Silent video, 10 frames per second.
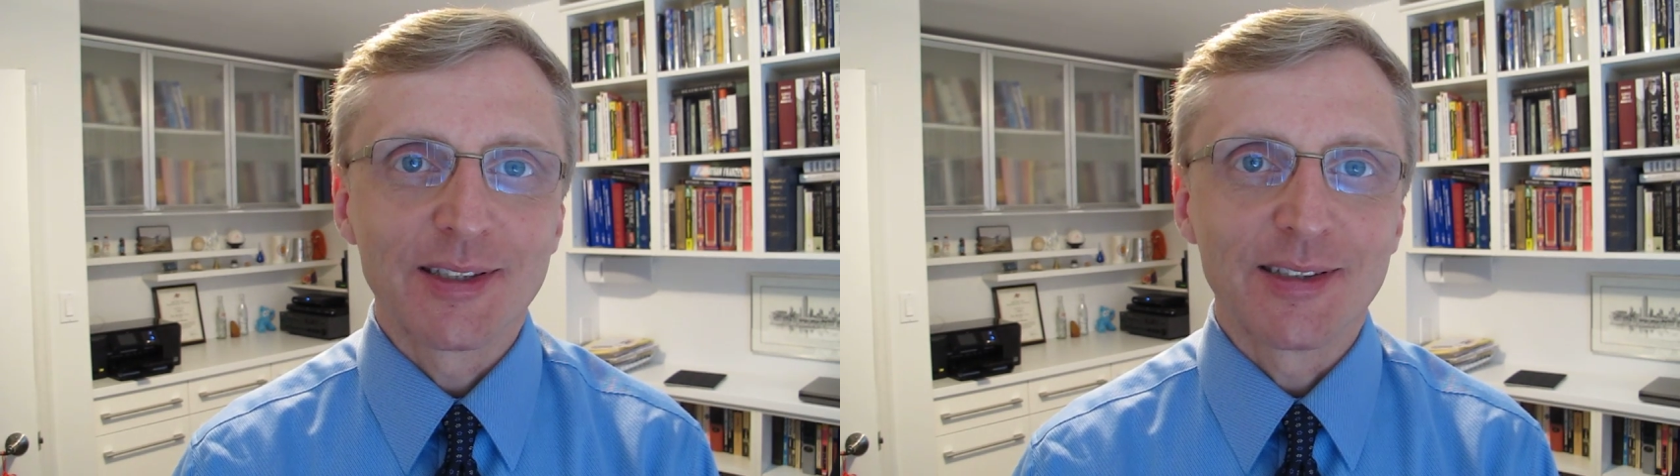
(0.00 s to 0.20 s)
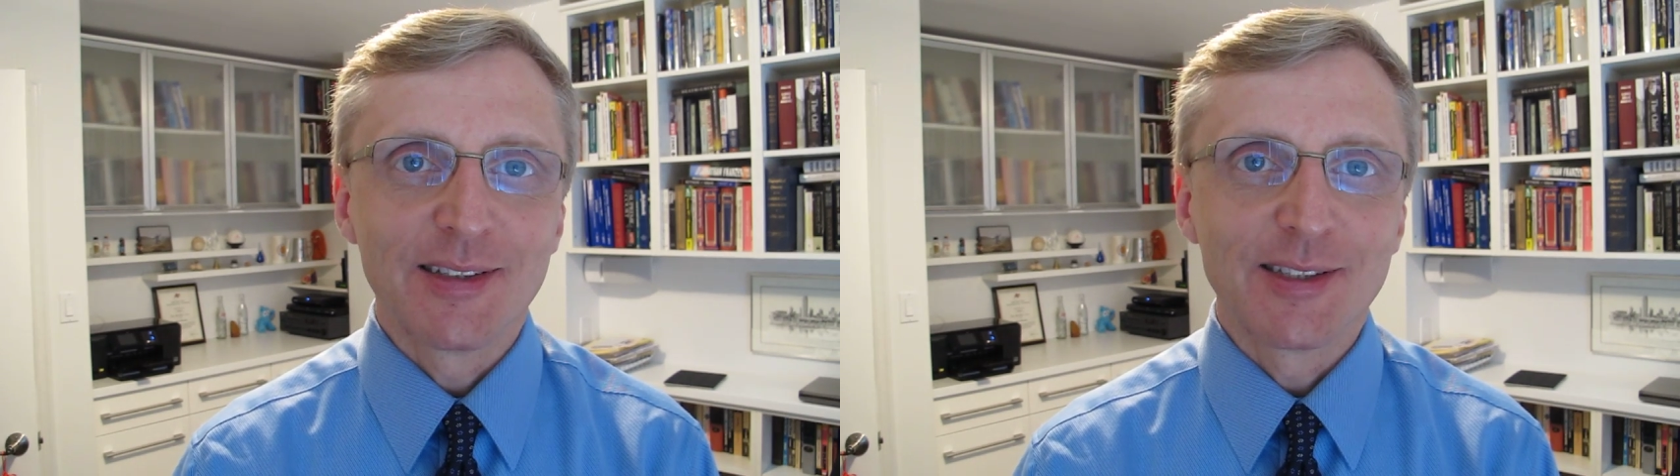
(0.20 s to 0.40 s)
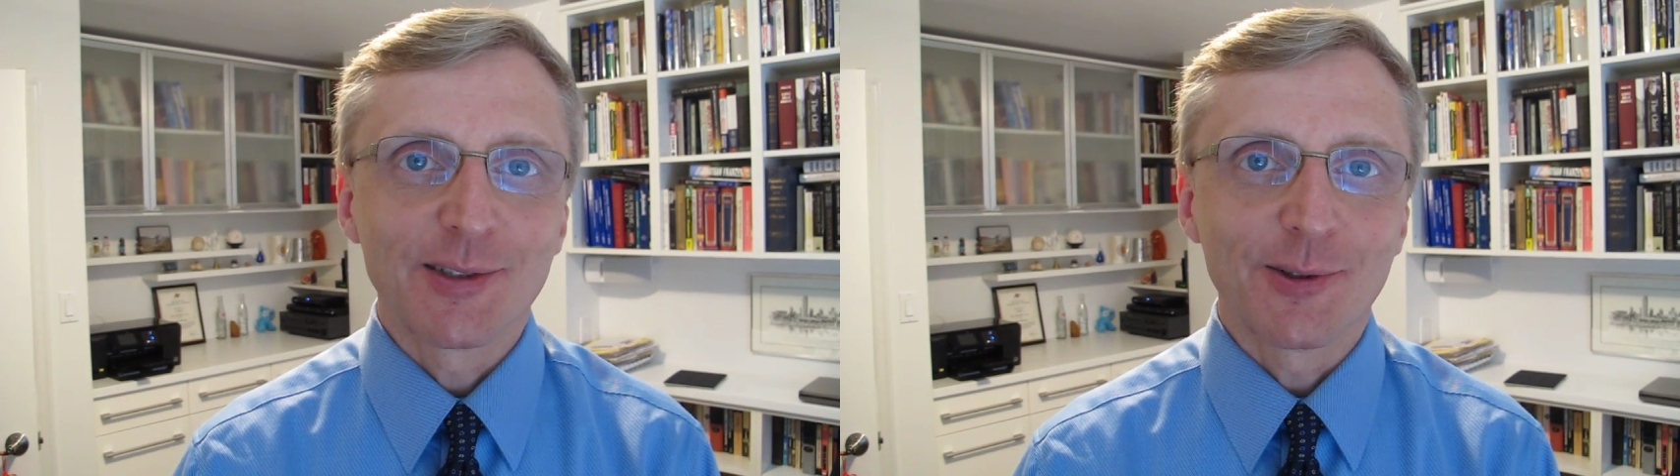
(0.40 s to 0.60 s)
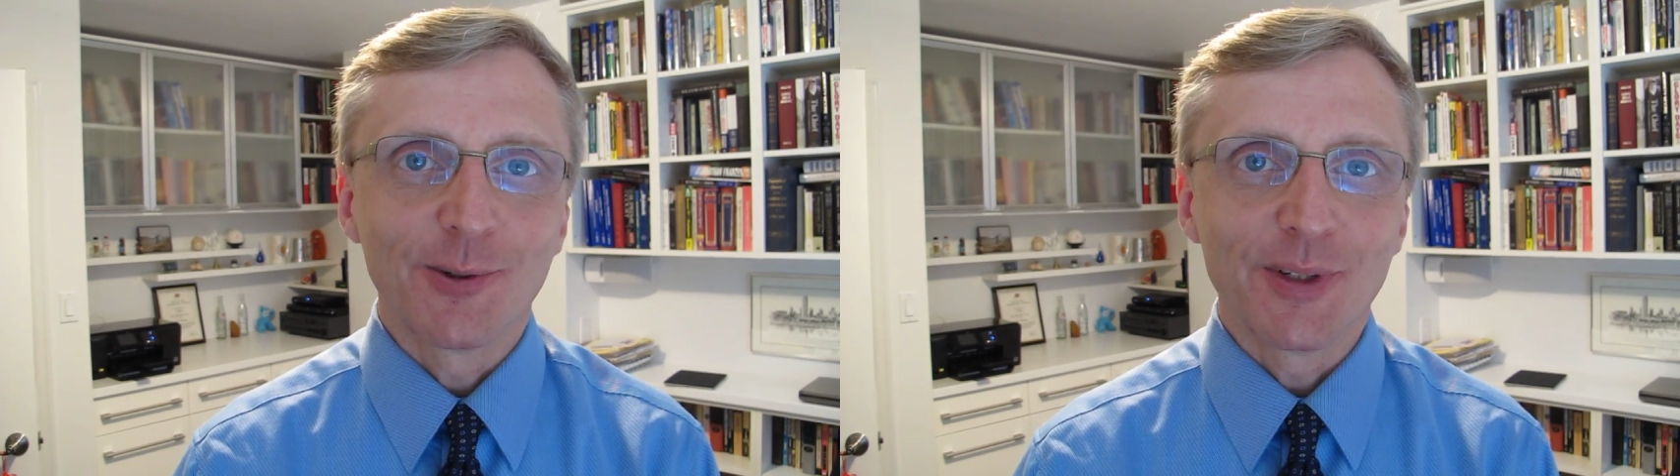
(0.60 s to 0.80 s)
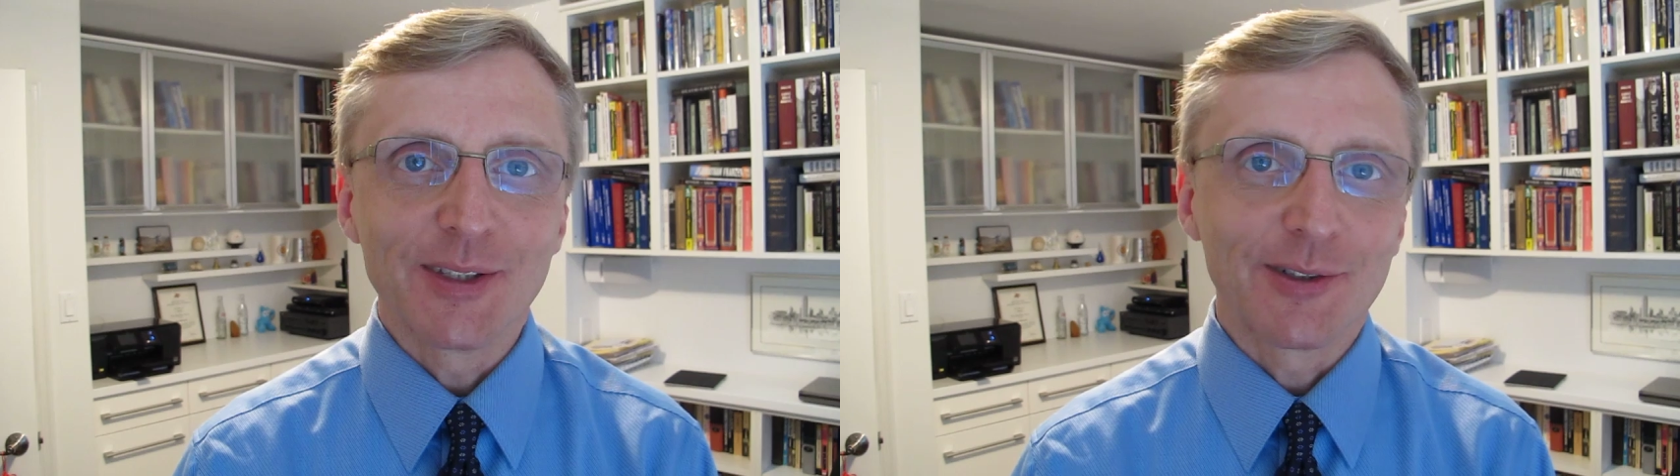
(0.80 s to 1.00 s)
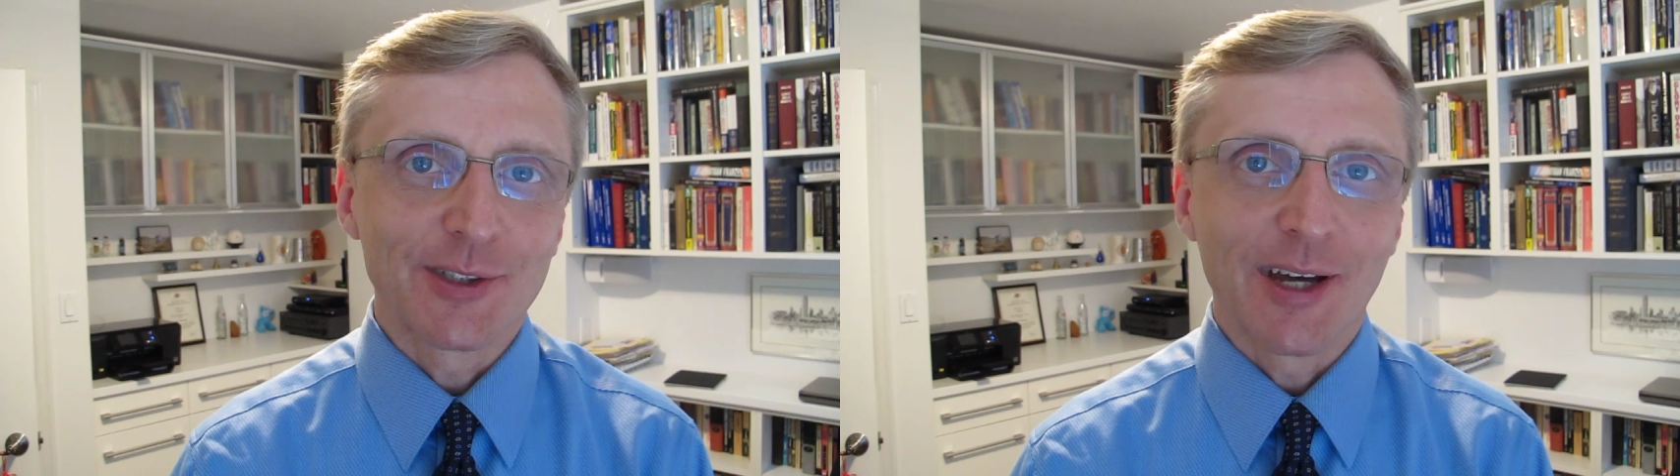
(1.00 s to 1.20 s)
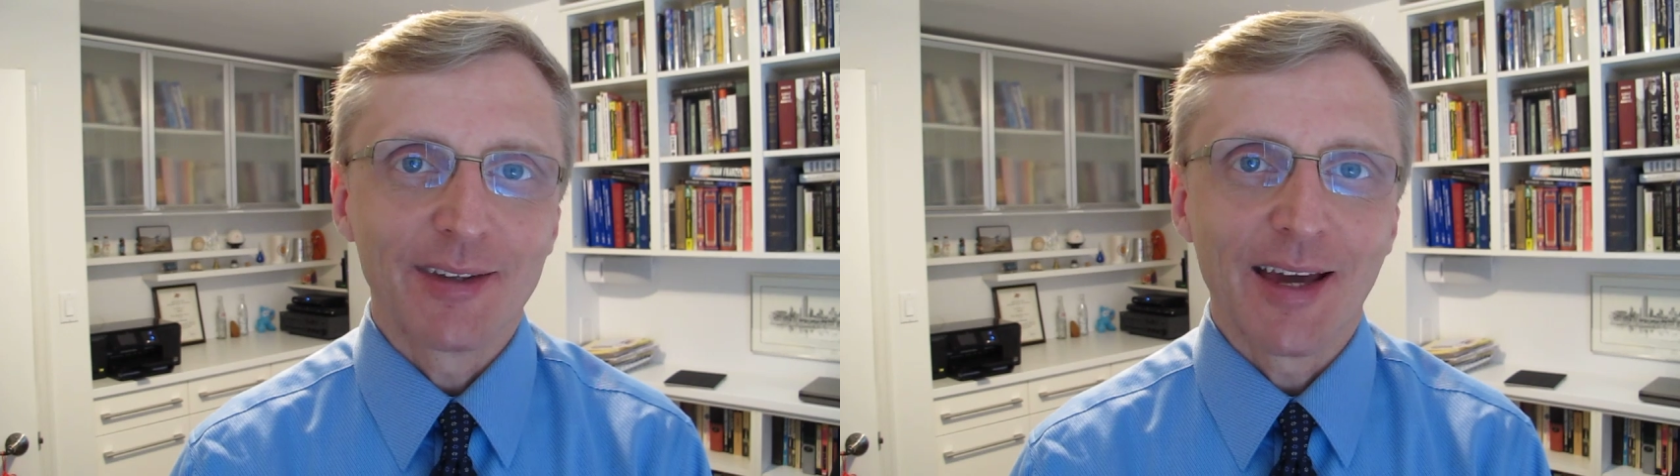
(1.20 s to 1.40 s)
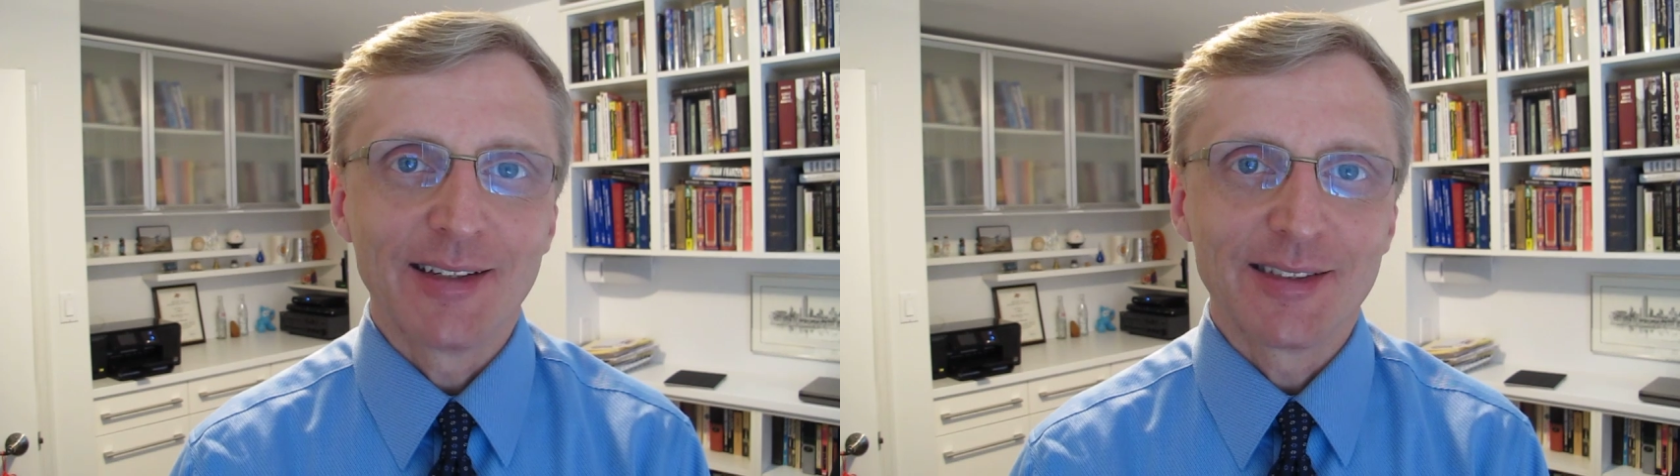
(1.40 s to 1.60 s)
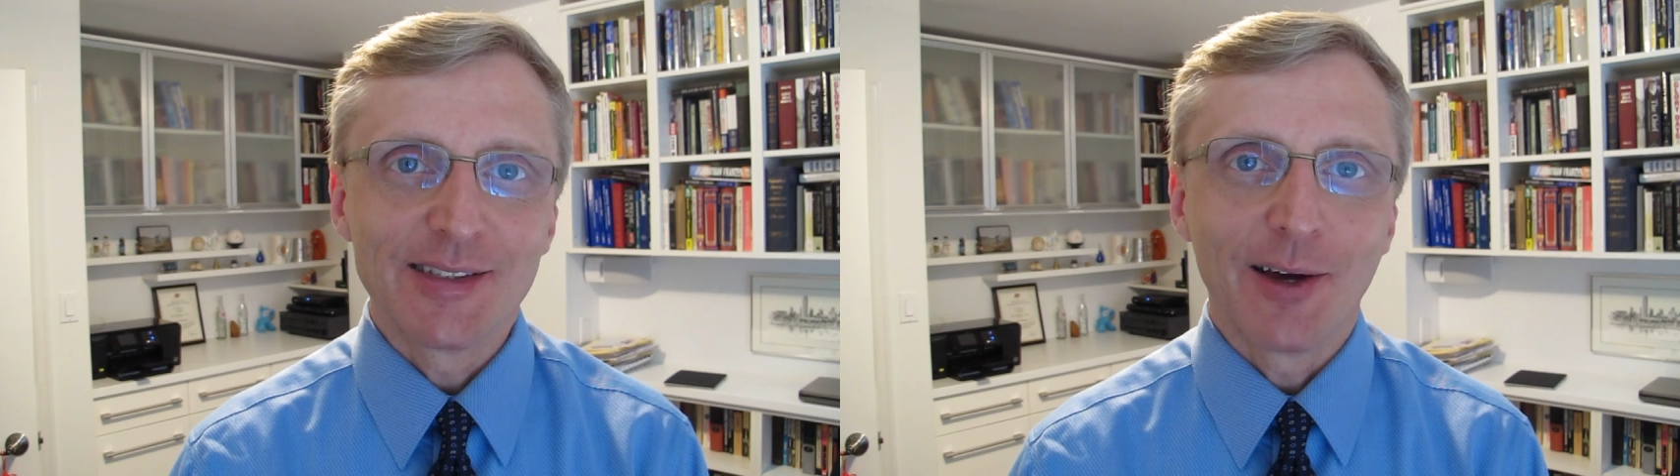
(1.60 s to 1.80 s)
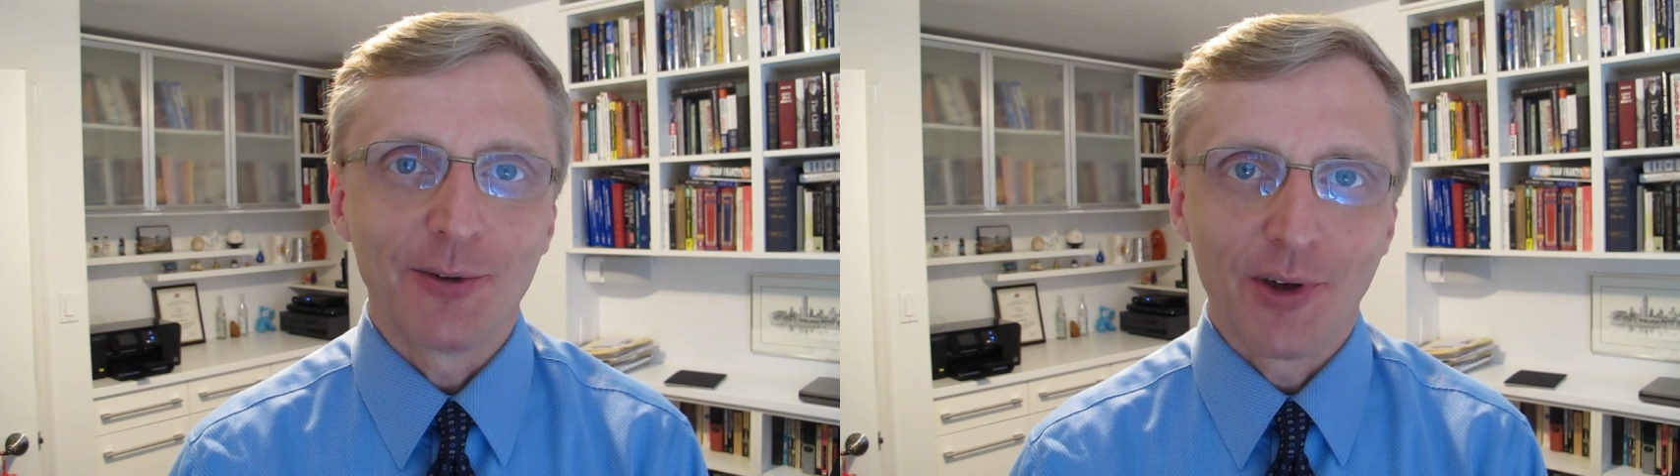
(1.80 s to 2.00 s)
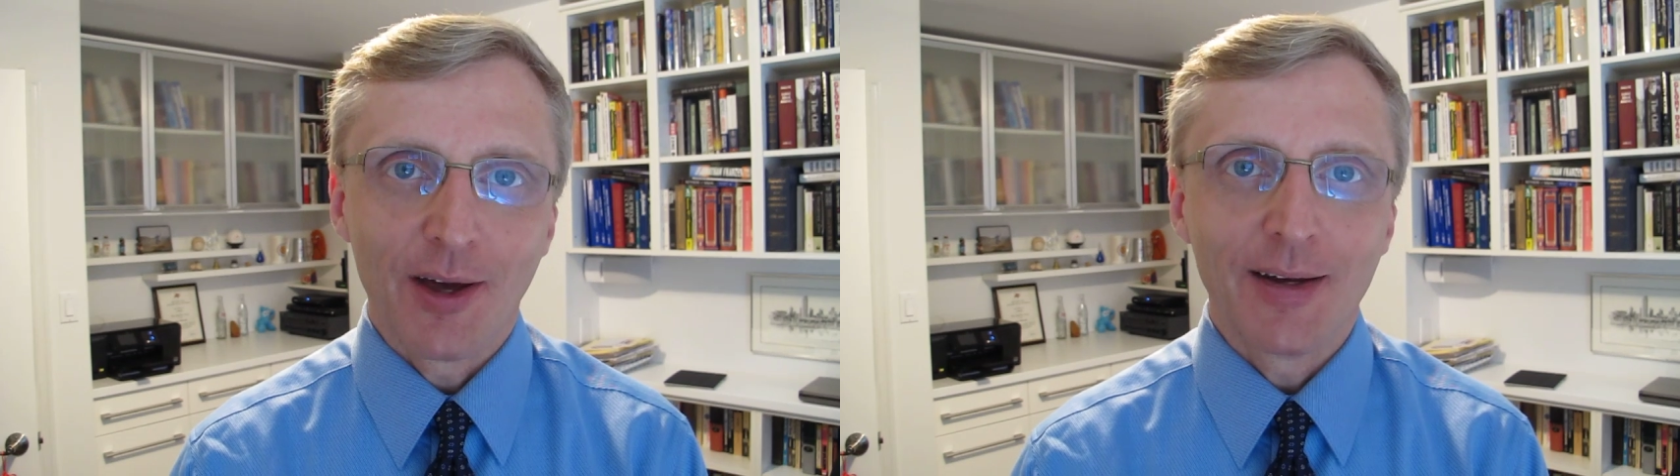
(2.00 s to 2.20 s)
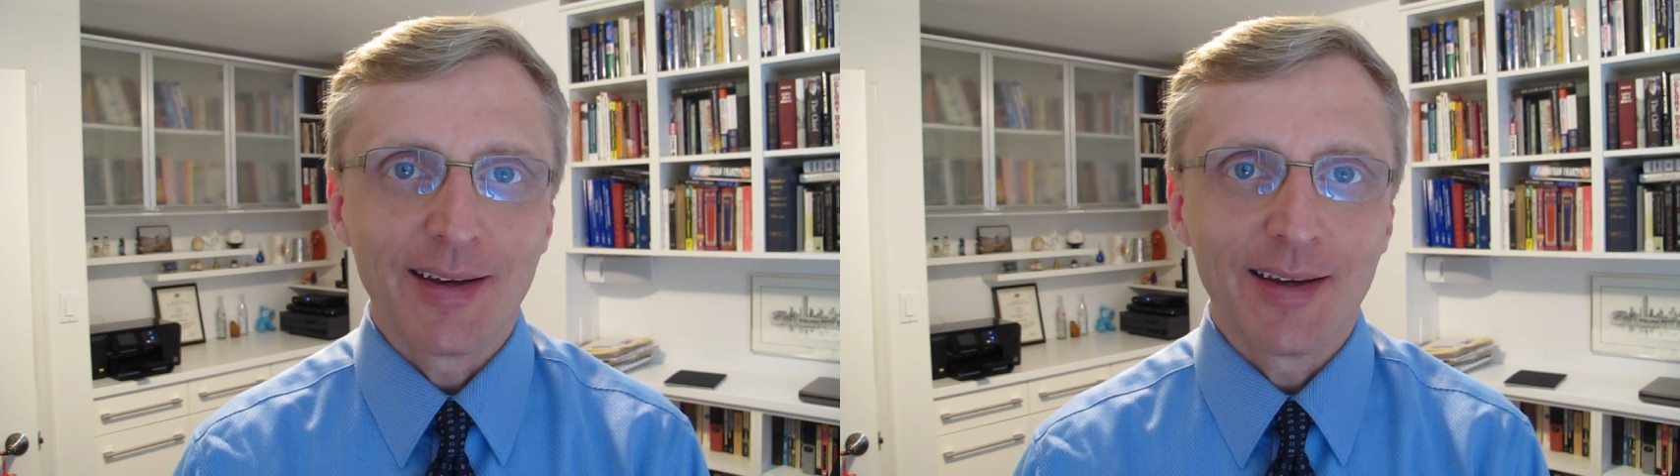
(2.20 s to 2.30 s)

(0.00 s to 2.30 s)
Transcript: statistical research on that is now done,